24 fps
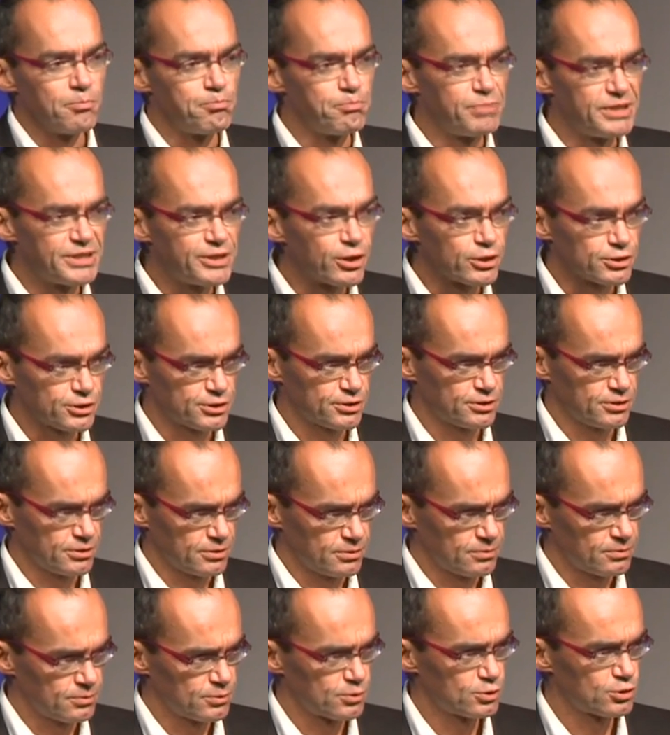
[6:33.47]

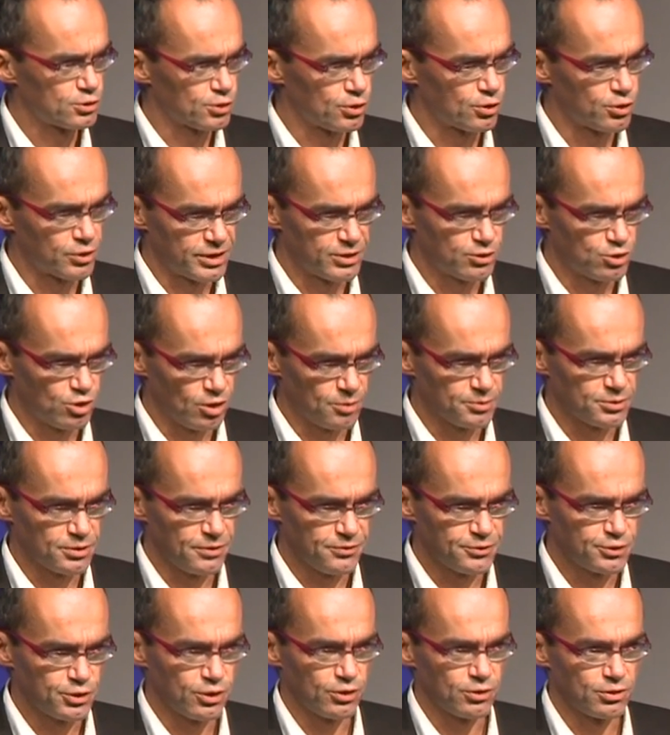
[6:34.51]
biggest store in terms
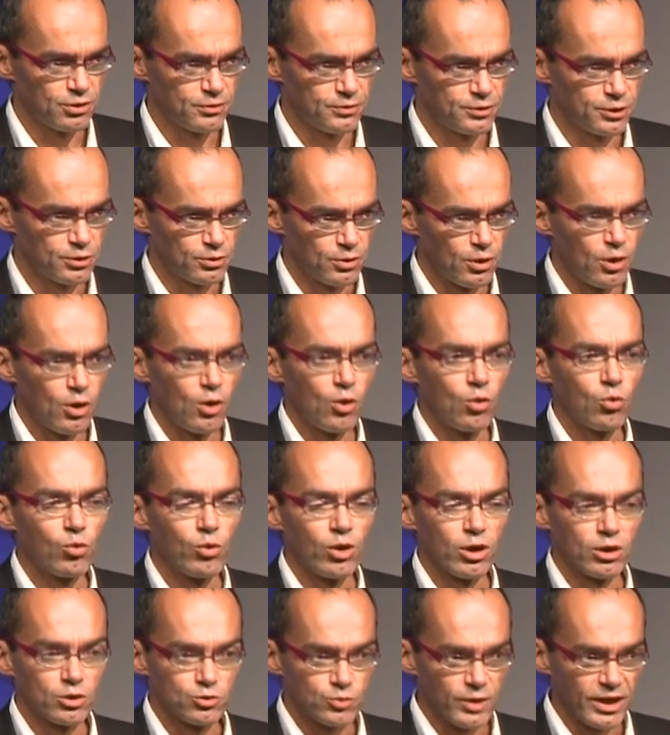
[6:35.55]
of turnover
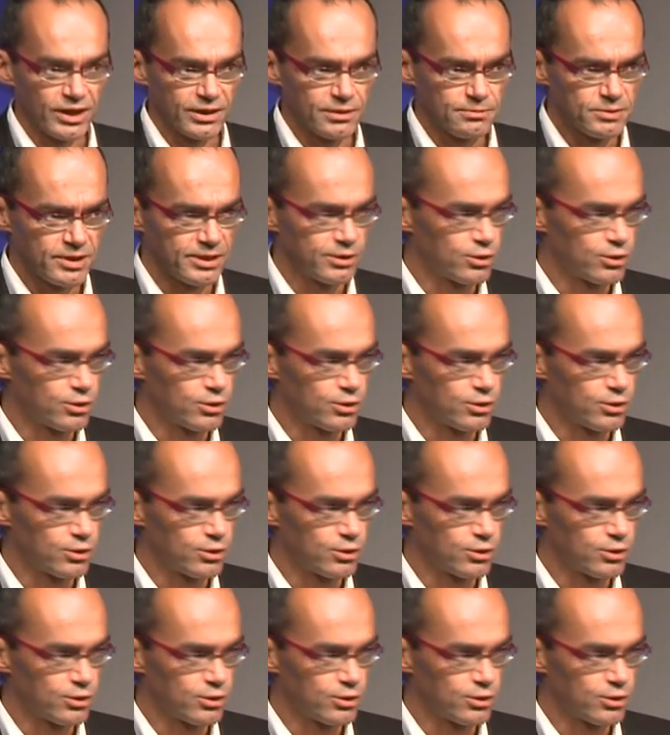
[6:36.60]
worldwide,